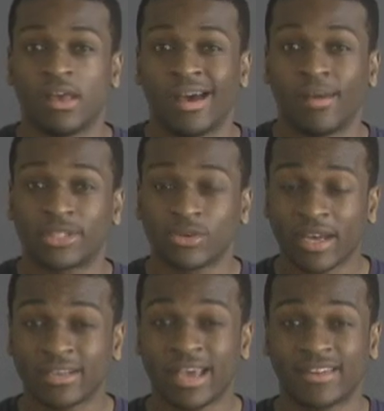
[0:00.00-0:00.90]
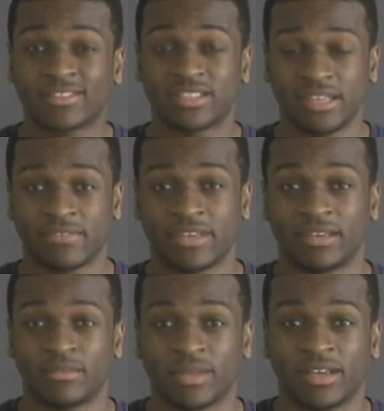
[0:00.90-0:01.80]
That's kind of
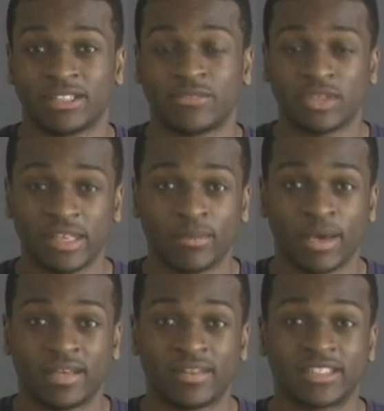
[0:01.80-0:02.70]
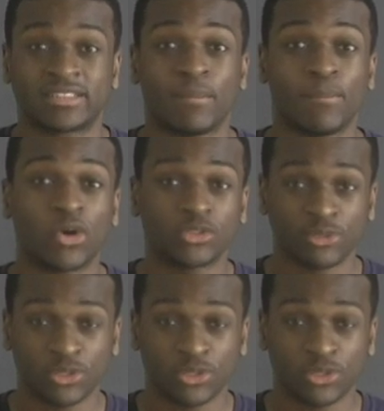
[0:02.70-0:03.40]
significant because if you think about it, there's multiple